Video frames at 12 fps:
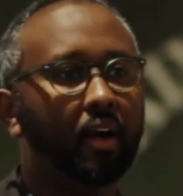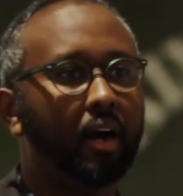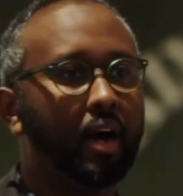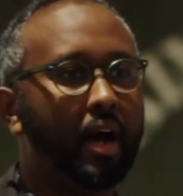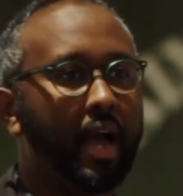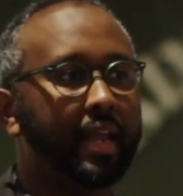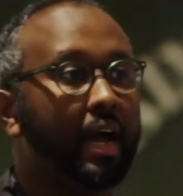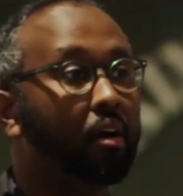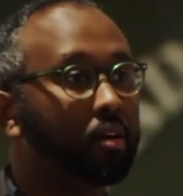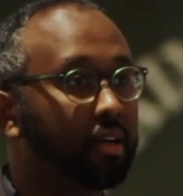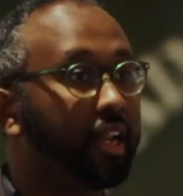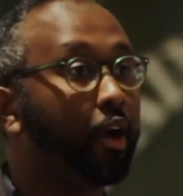and
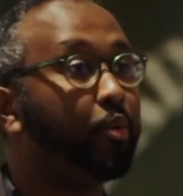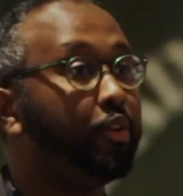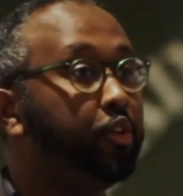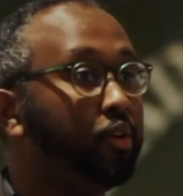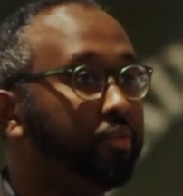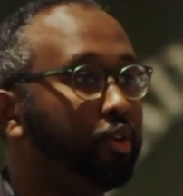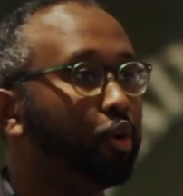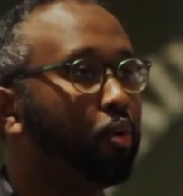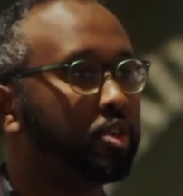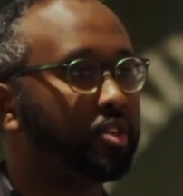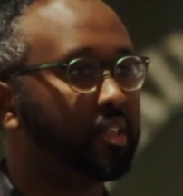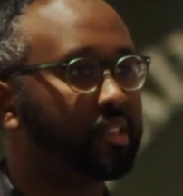I'll connect with you if your
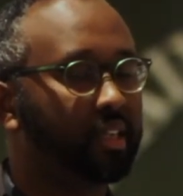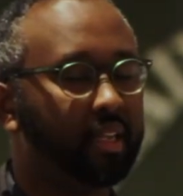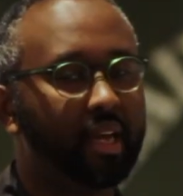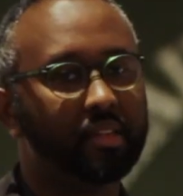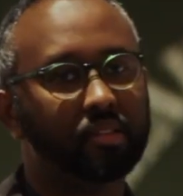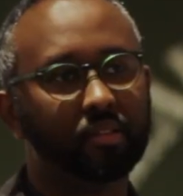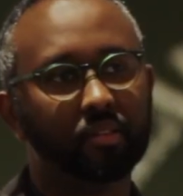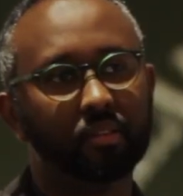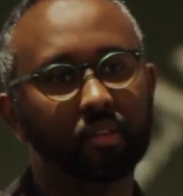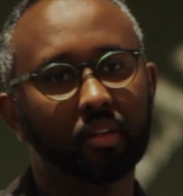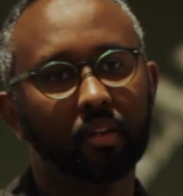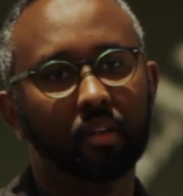question doesn't get answered.
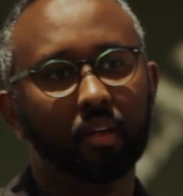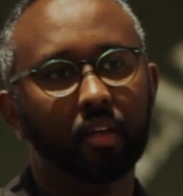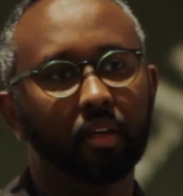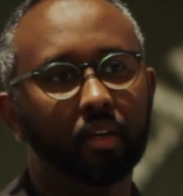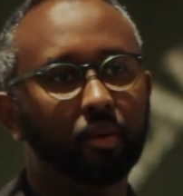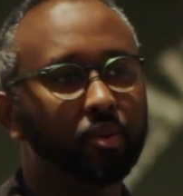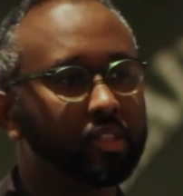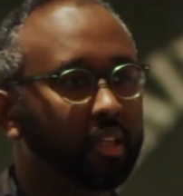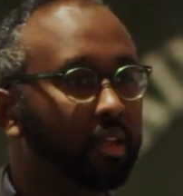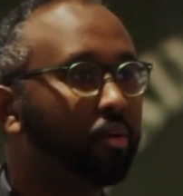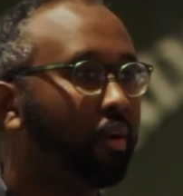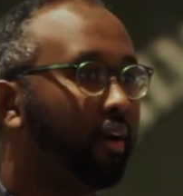He was a
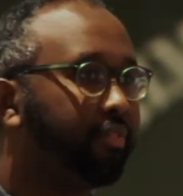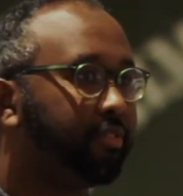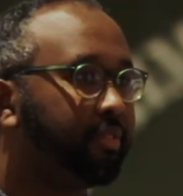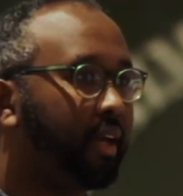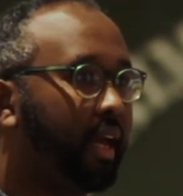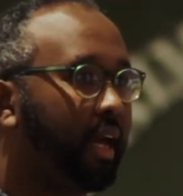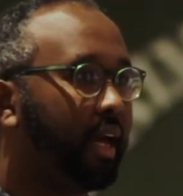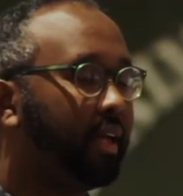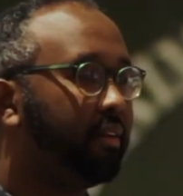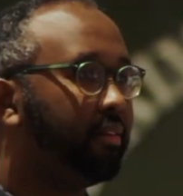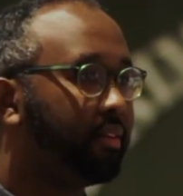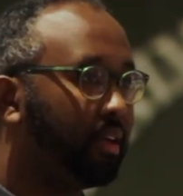little rough,
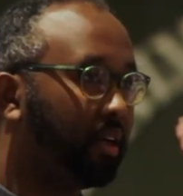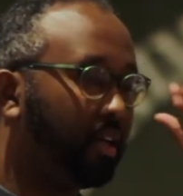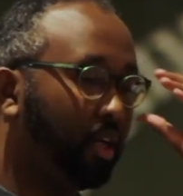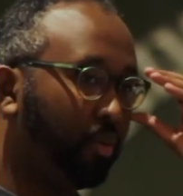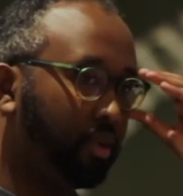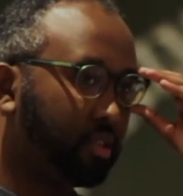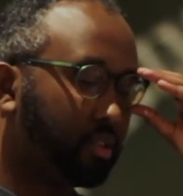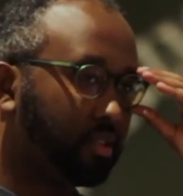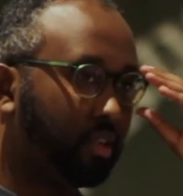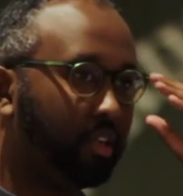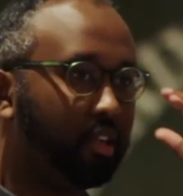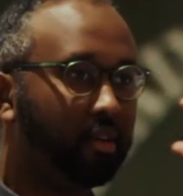and he
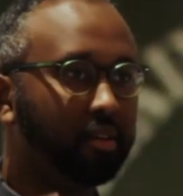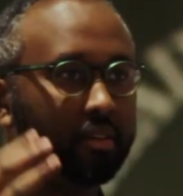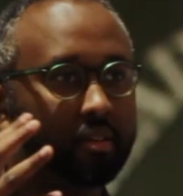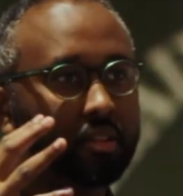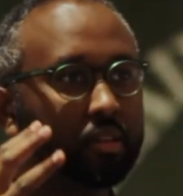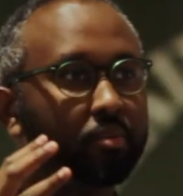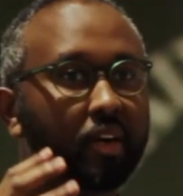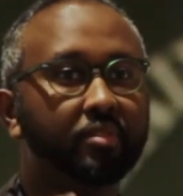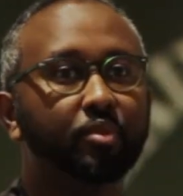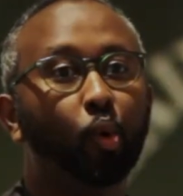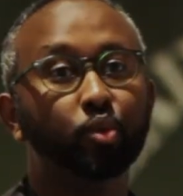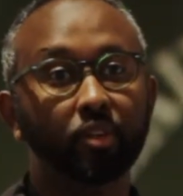looked a little
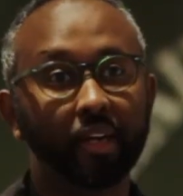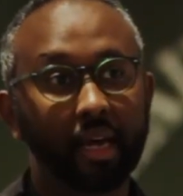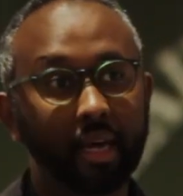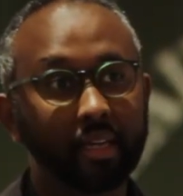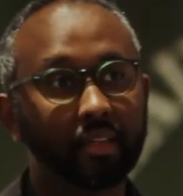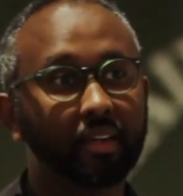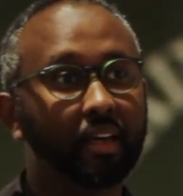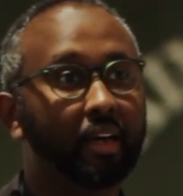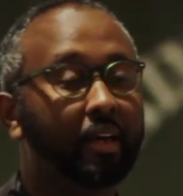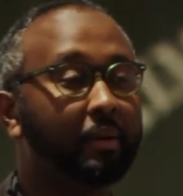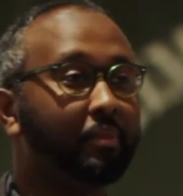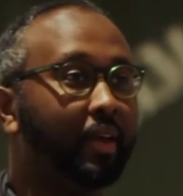rough, older guy,
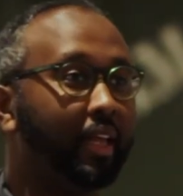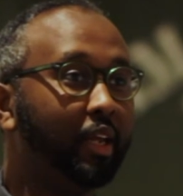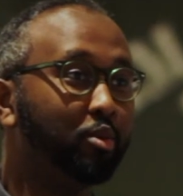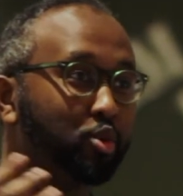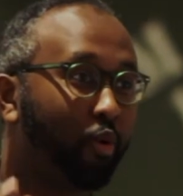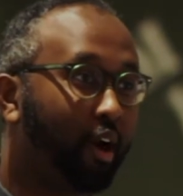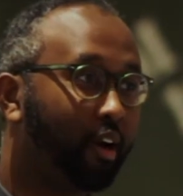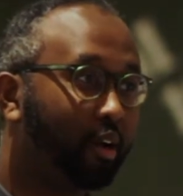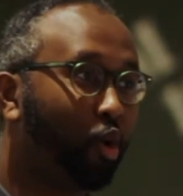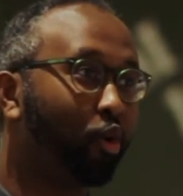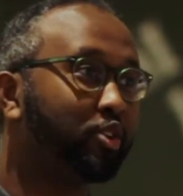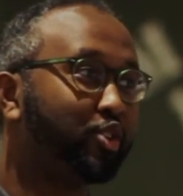and he was wearing
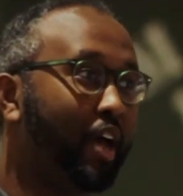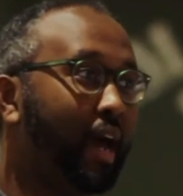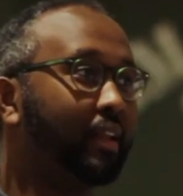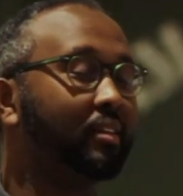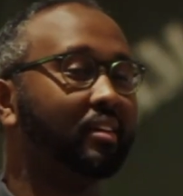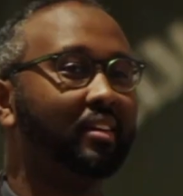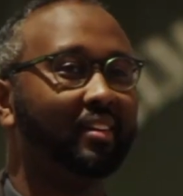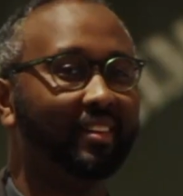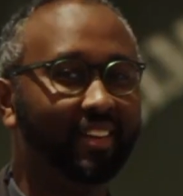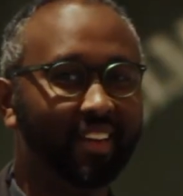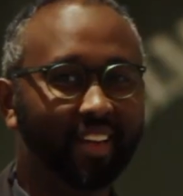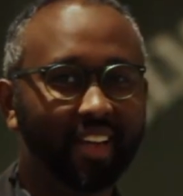an orange hat.
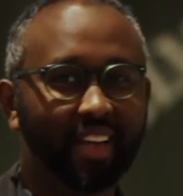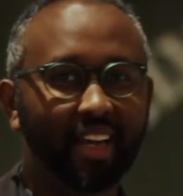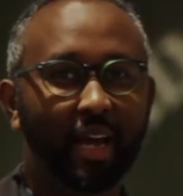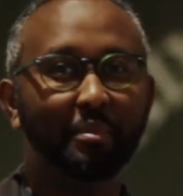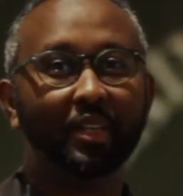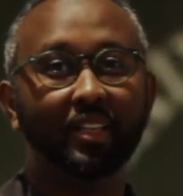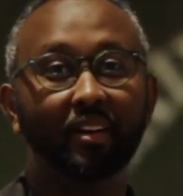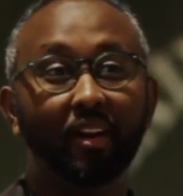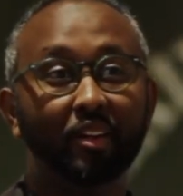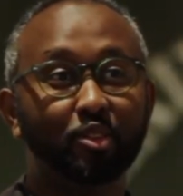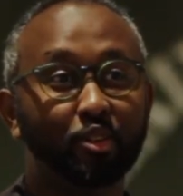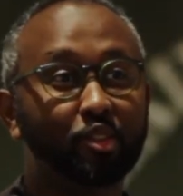And I'm a deer
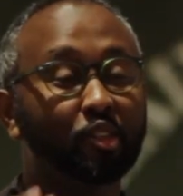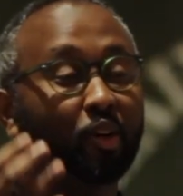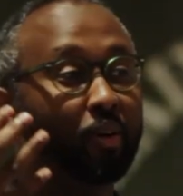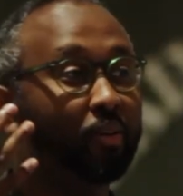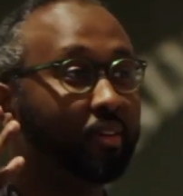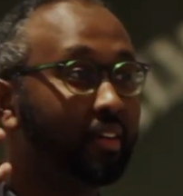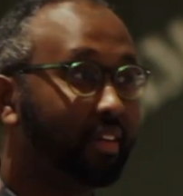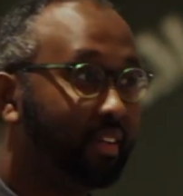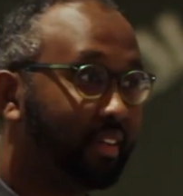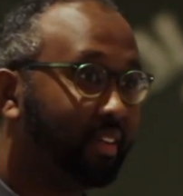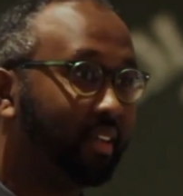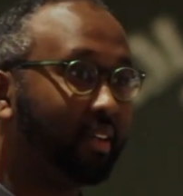hunter, so,
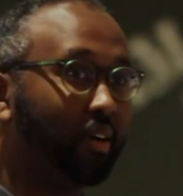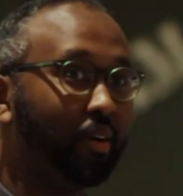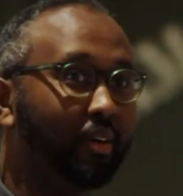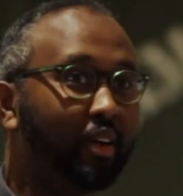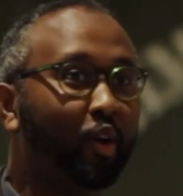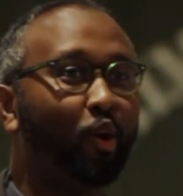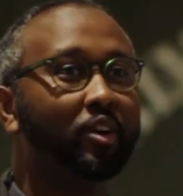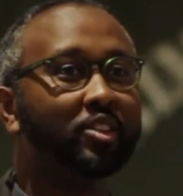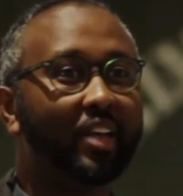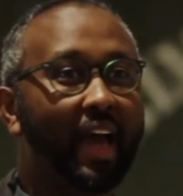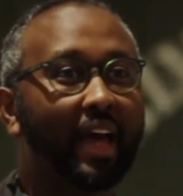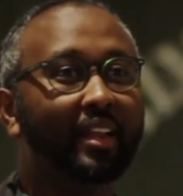an
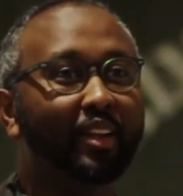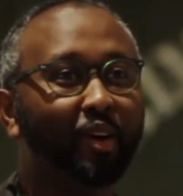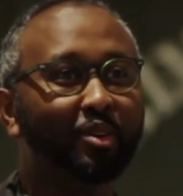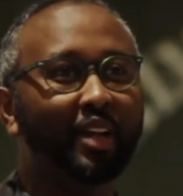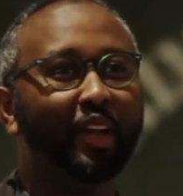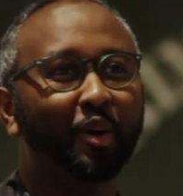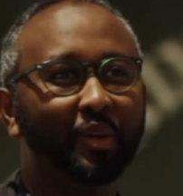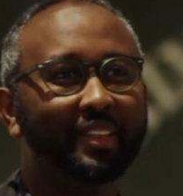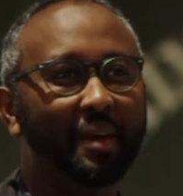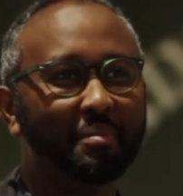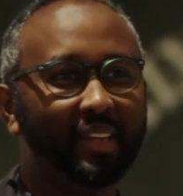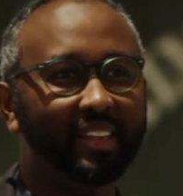orange hat, I know what
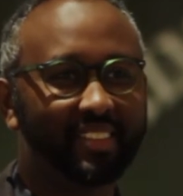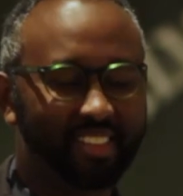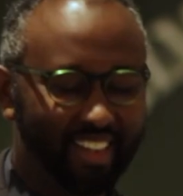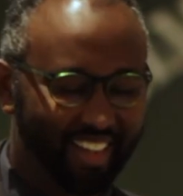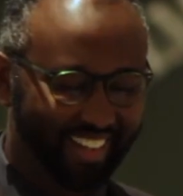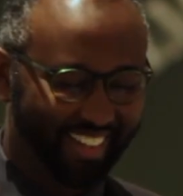that means.